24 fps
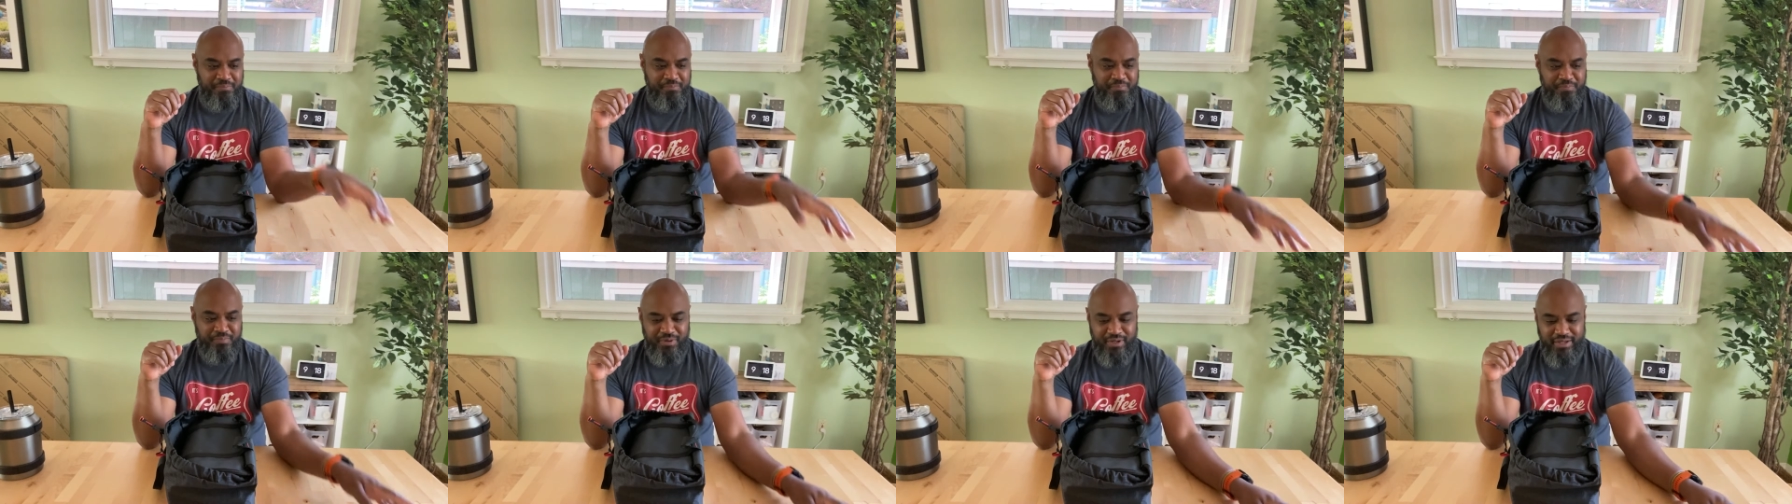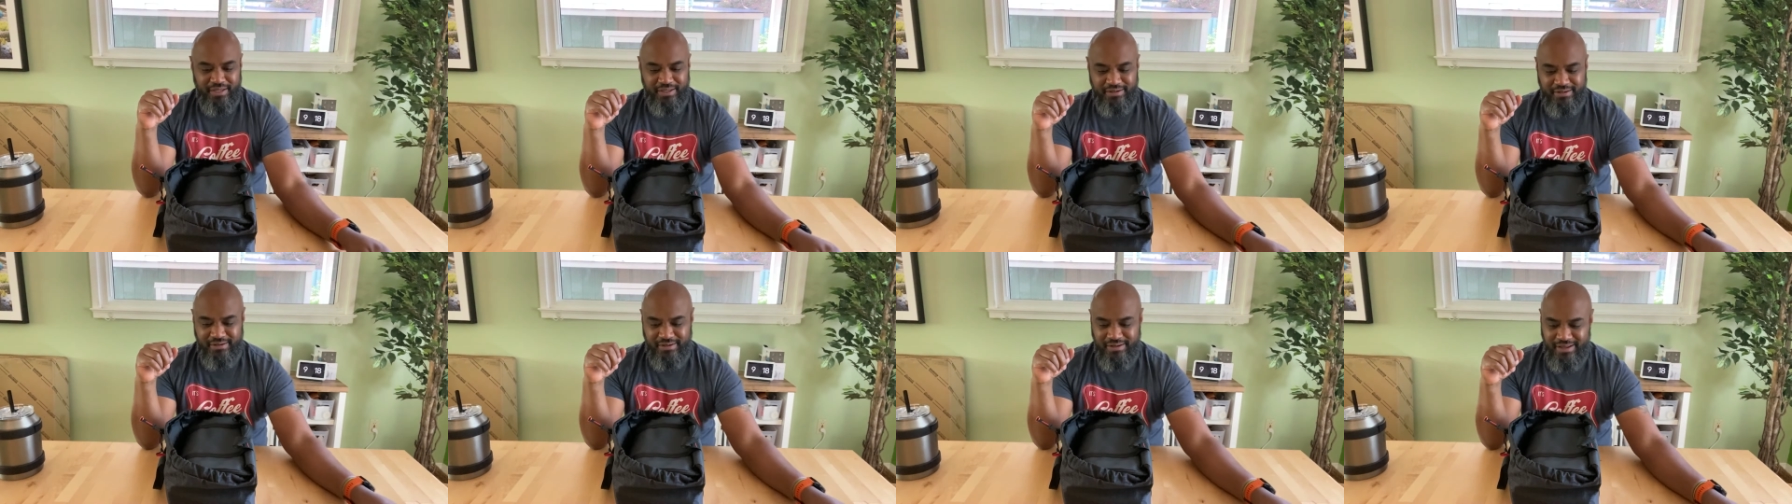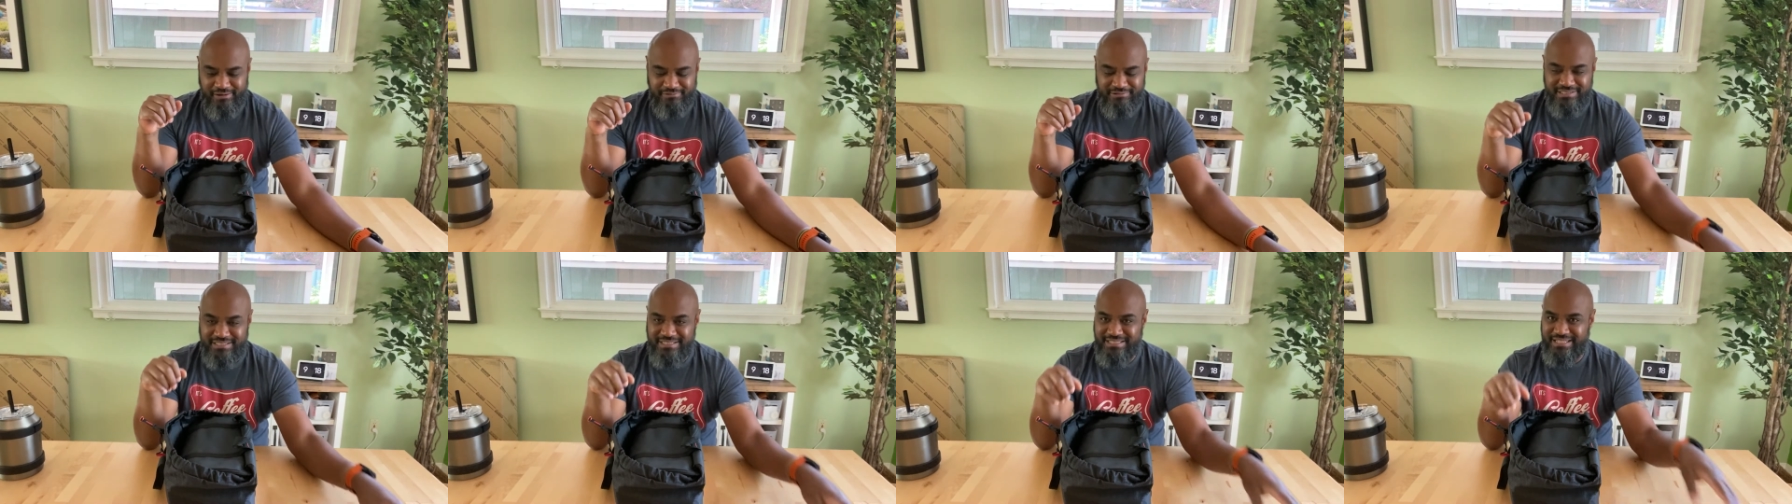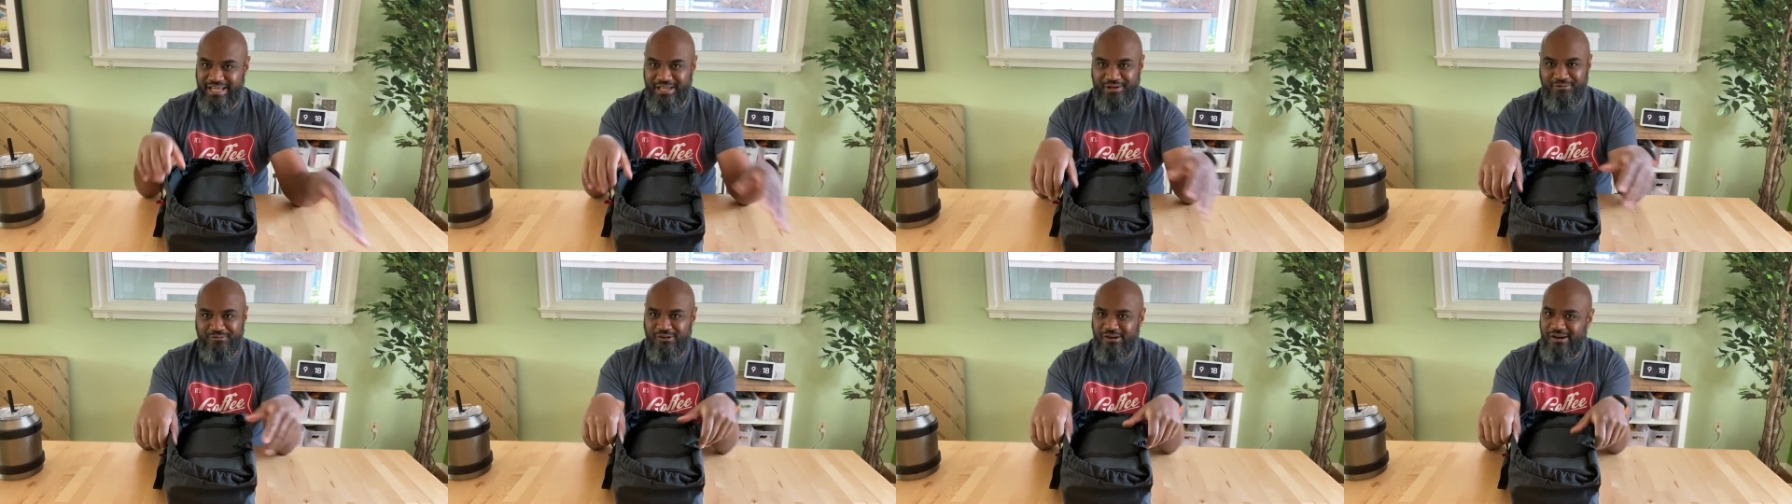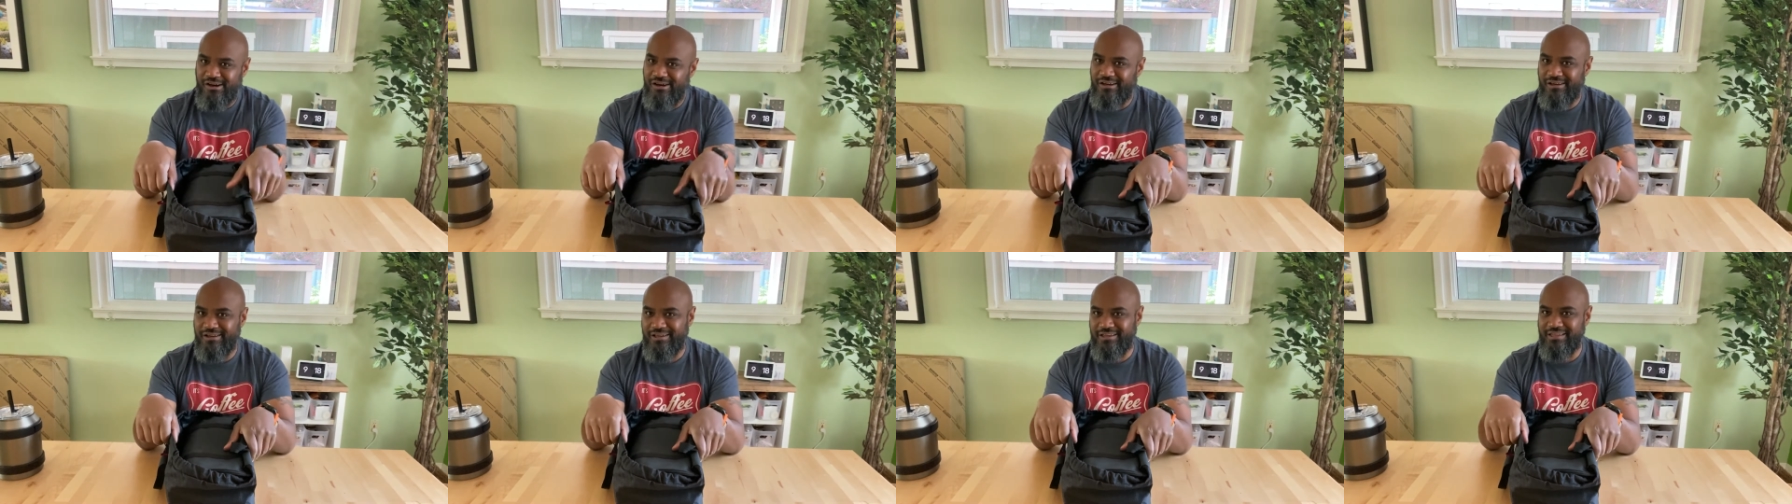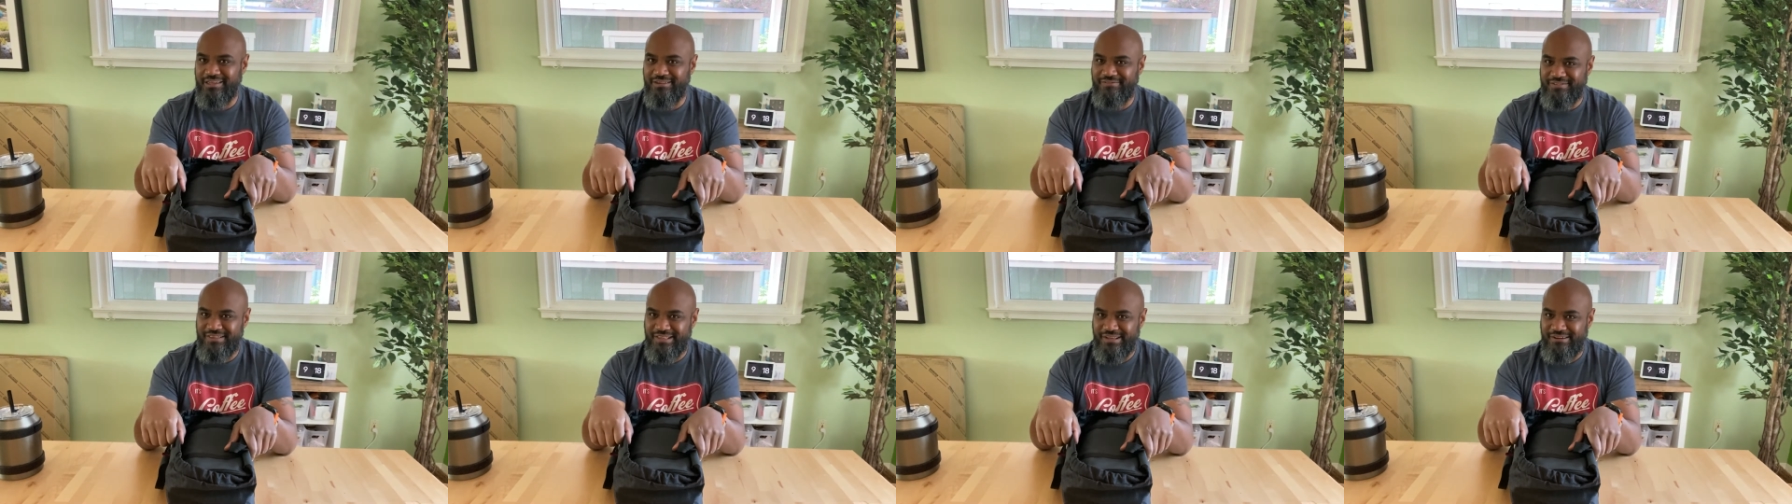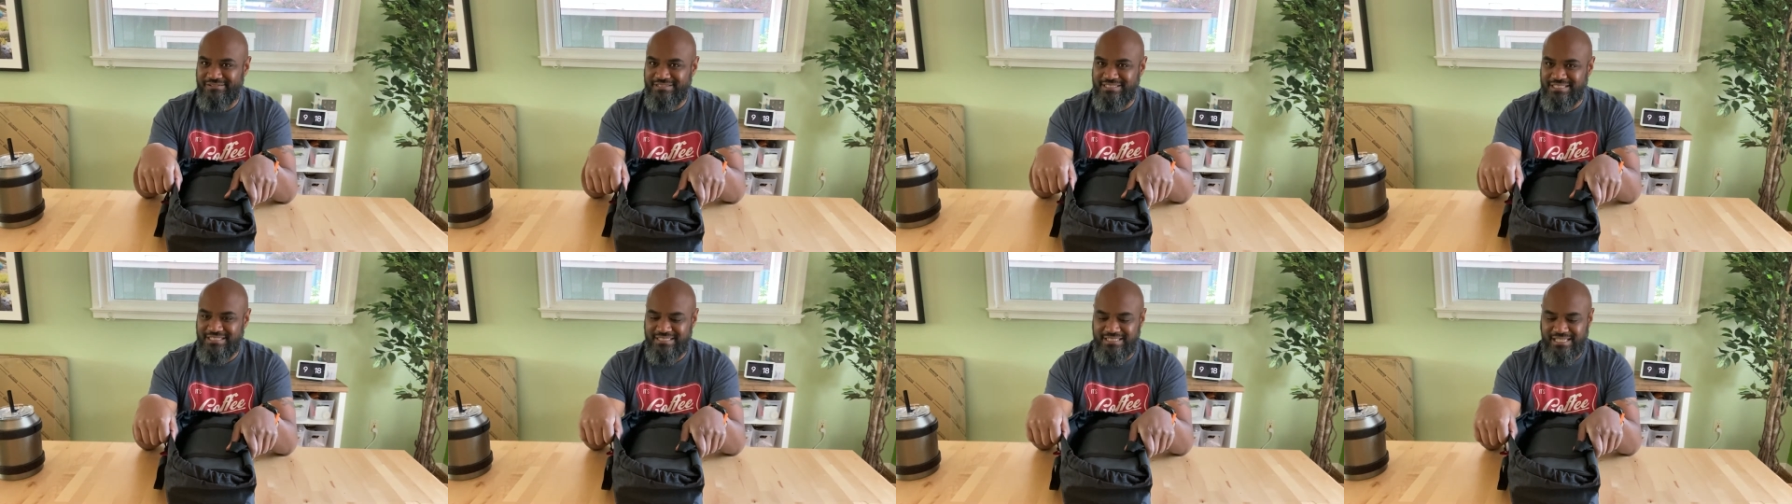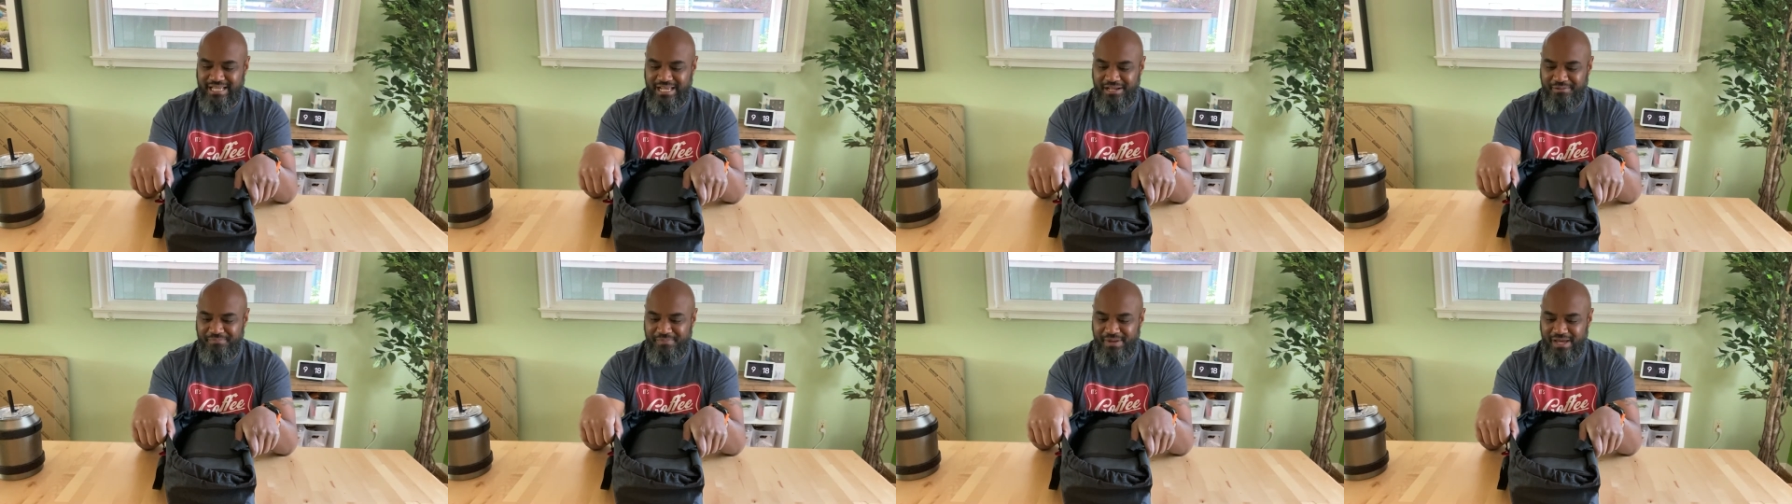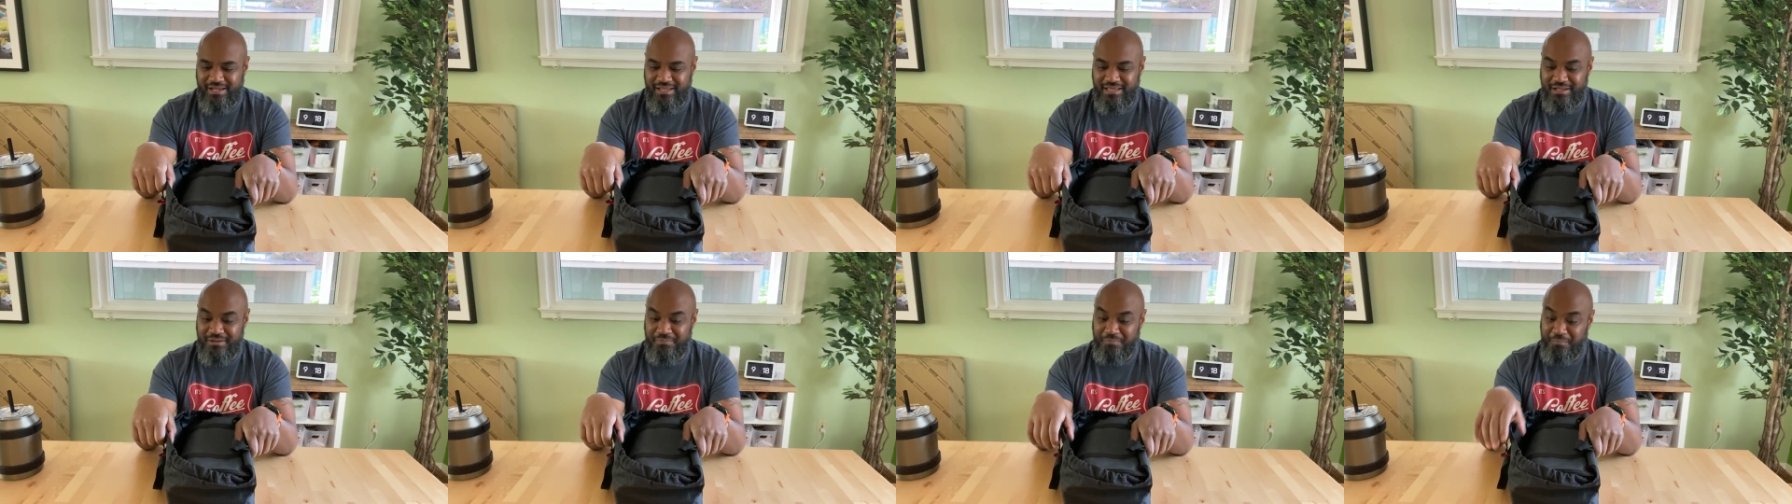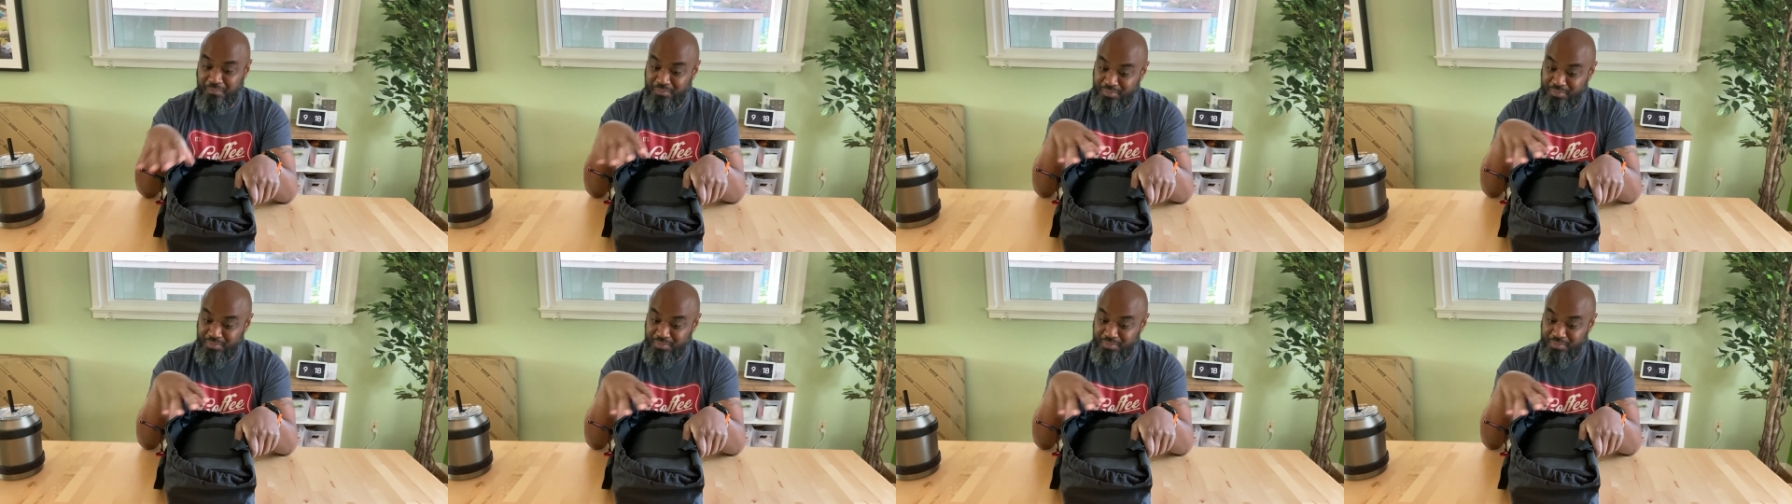But I was dead wrong, even though I was excited about it.